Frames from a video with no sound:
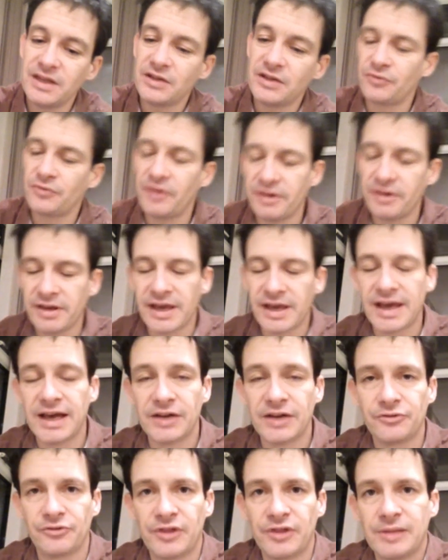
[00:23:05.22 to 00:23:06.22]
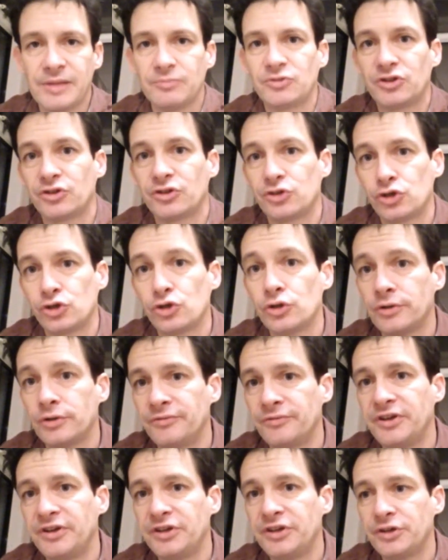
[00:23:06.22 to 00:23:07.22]
It's very hard for them to show
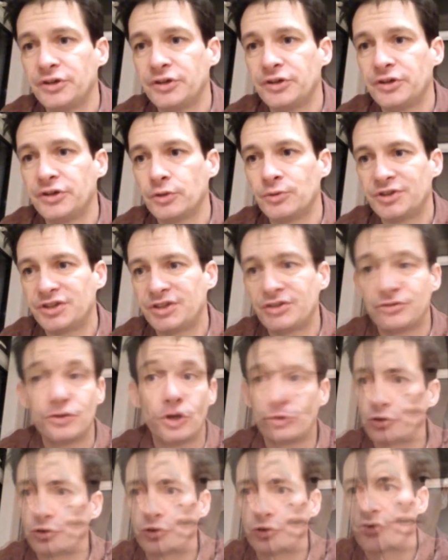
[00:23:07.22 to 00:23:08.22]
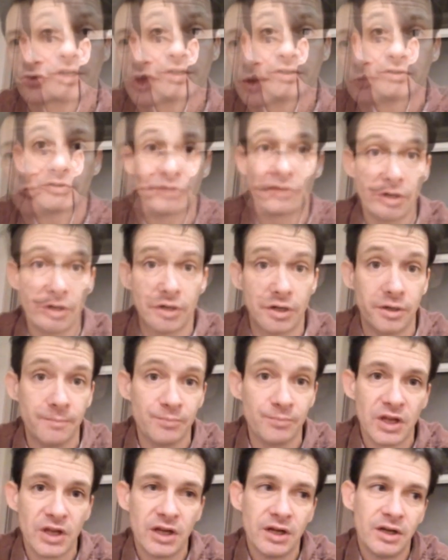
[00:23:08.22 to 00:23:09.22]
a video which is not just them
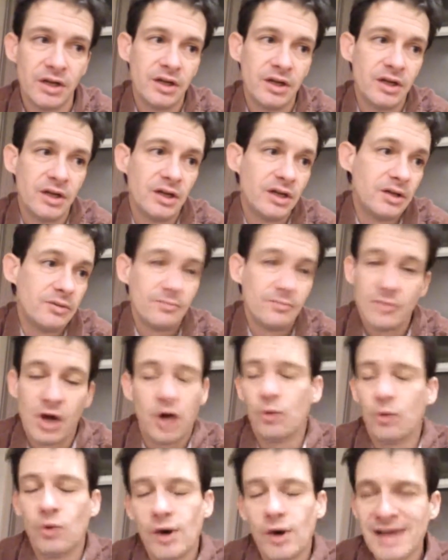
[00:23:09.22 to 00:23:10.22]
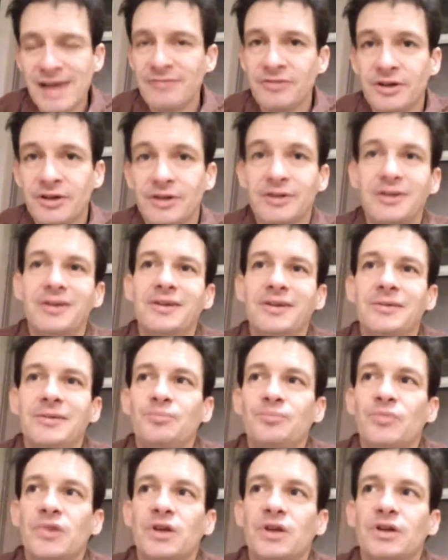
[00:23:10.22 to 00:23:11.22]
finding it or whatever.
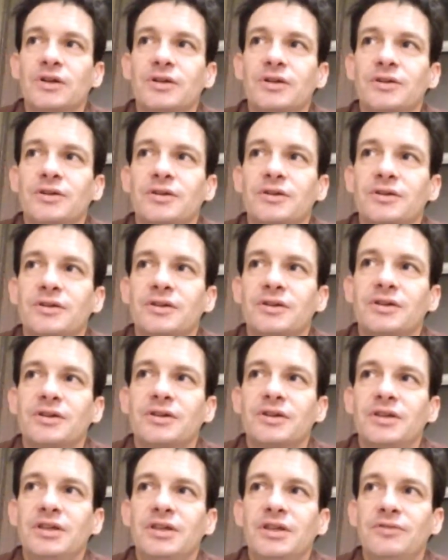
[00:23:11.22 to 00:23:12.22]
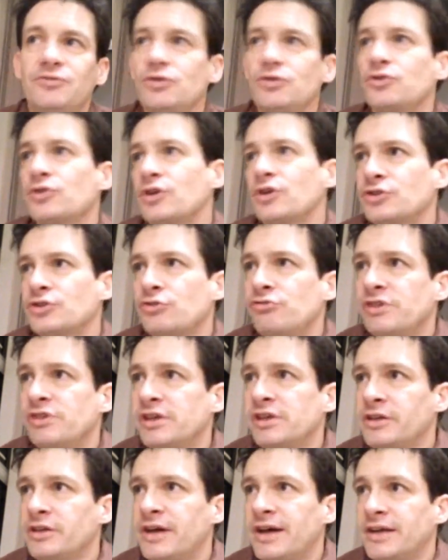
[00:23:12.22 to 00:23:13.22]
You've just got to realise that
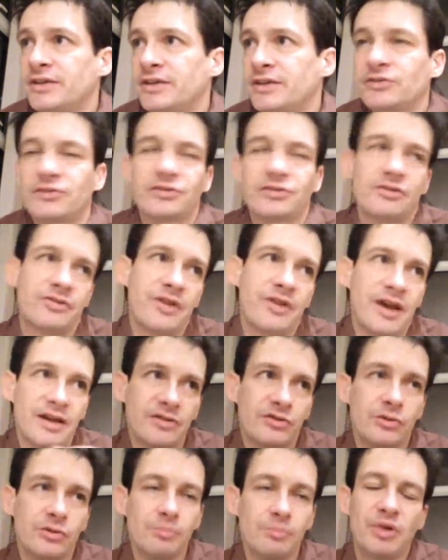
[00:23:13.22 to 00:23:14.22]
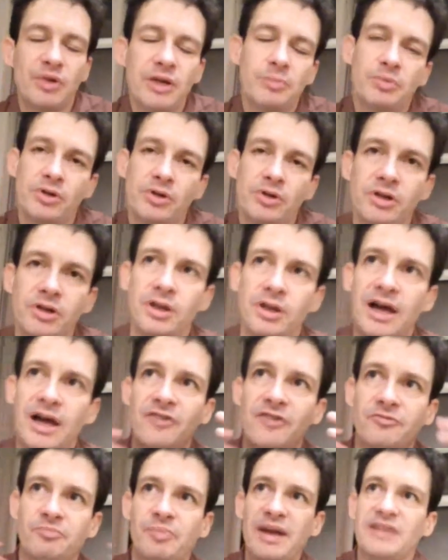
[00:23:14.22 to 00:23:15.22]
some people have
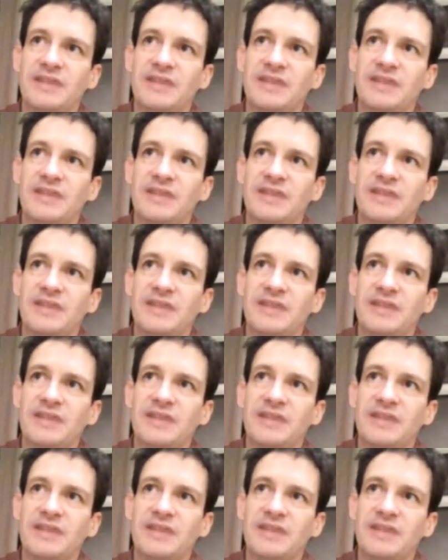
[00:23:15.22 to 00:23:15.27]
better